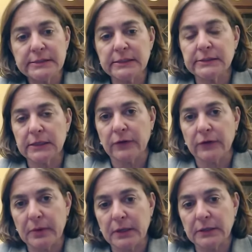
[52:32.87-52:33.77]
since the
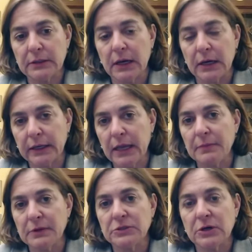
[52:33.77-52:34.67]
government
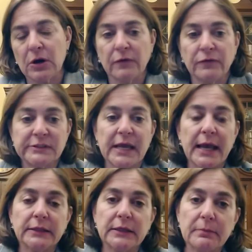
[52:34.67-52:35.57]
came into office.
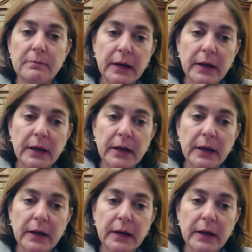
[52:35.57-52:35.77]
And